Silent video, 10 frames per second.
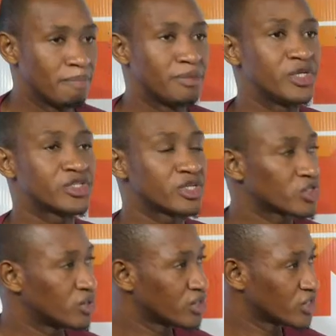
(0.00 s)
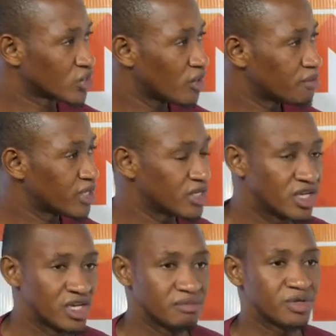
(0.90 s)
peace is not disrupted,
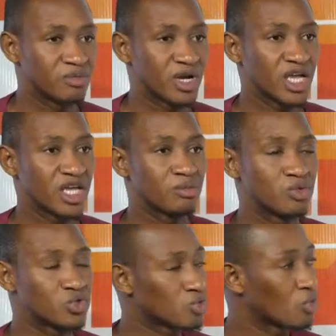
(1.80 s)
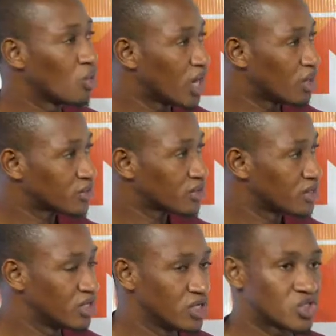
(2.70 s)
people are able to go out
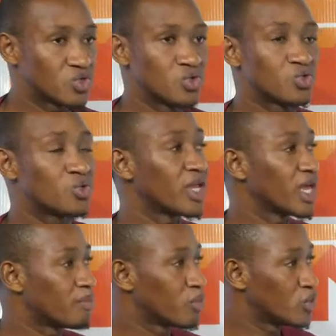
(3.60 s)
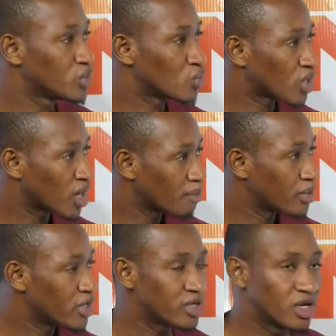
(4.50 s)
to do their political
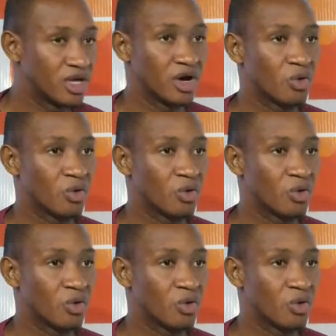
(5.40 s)
campaign.